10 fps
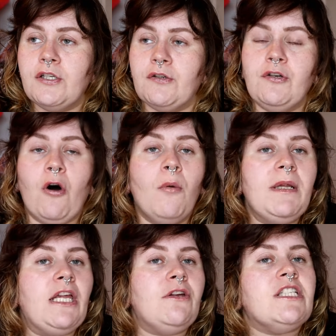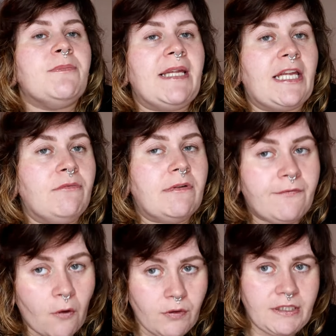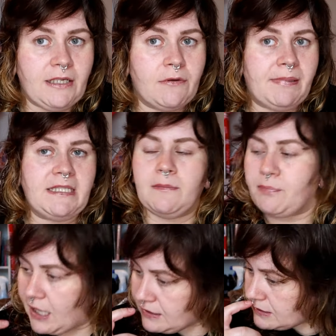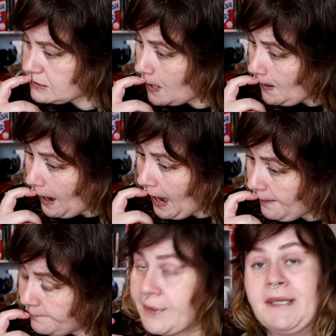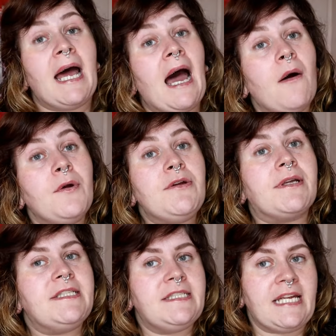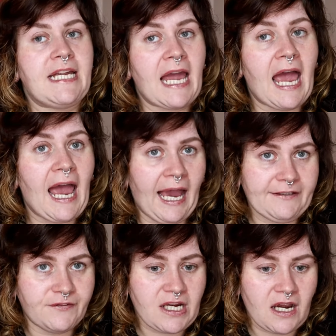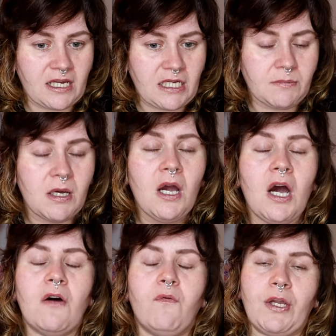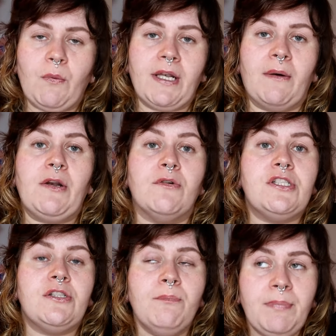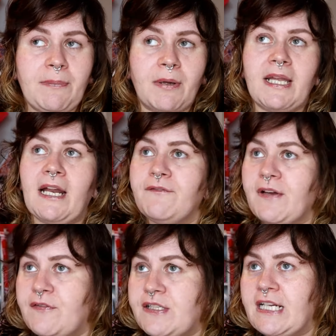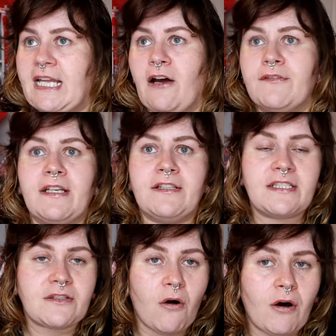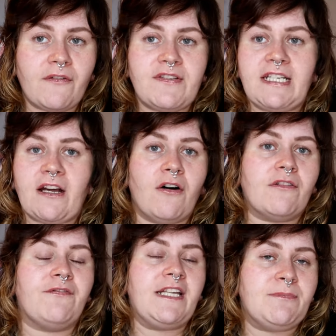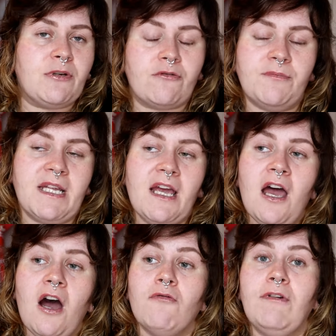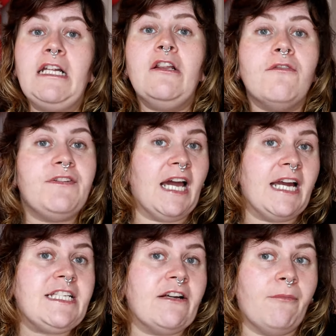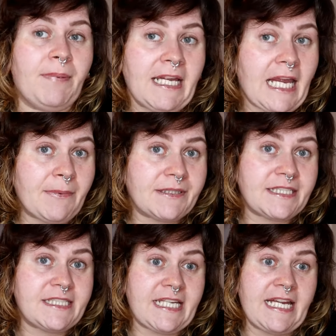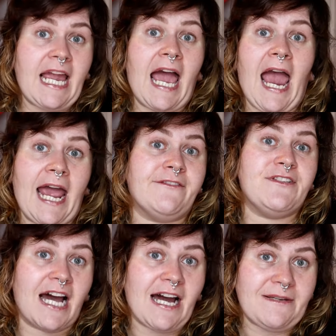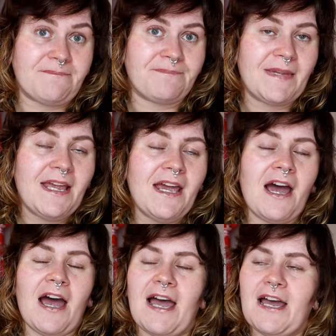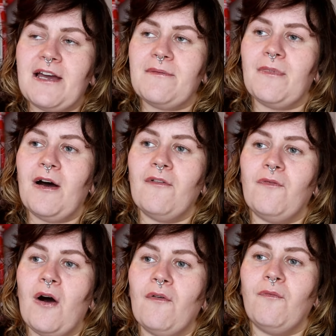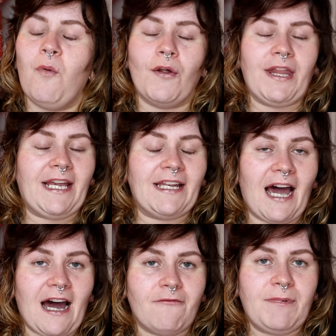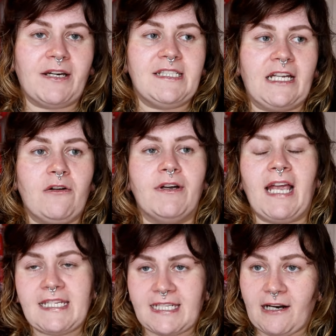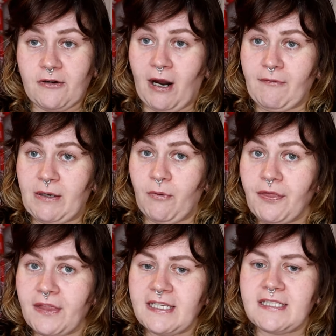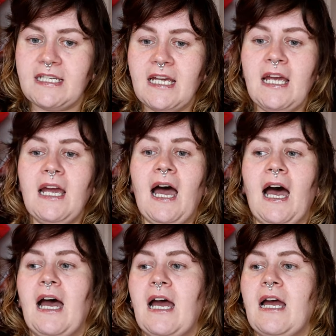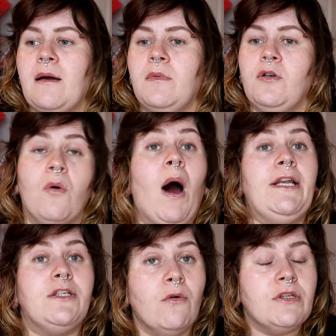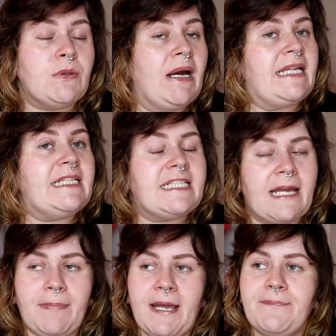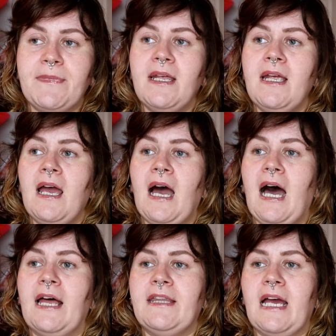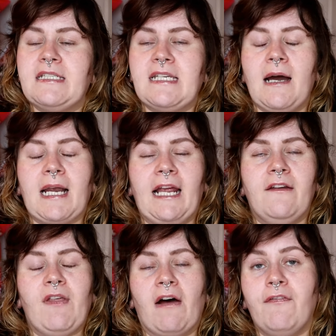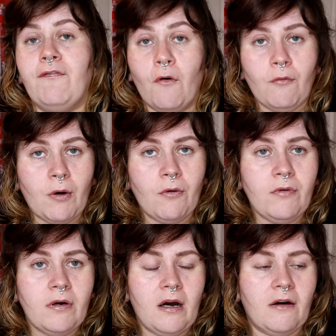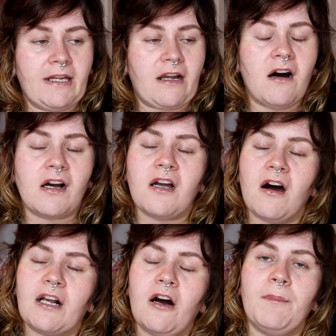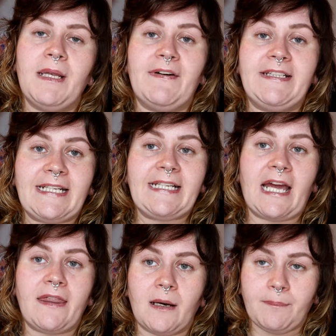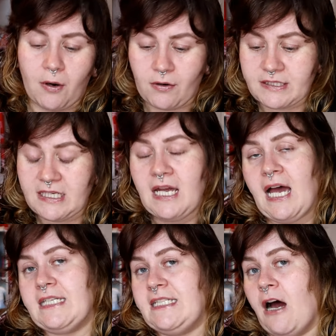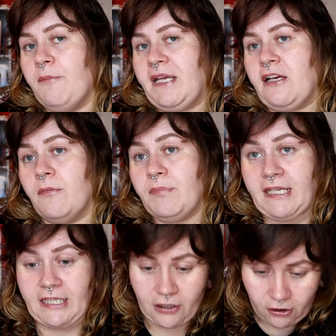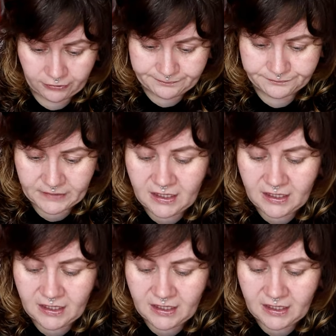So normally it used to be that you would vote and there would be surprises, but now you can see ahead of time of what you want. Now I know some people, and I've seen it like on the Discord, I've seen it on Facebook groups, really love the idea of being able to see ahead of time of what they can have, because they can go, yes, I know I really want this, no I don't, so I can skip it. And there's that kind of that FOMO of like, oh God, I can't believe I didn't get that box, has now been completely gone.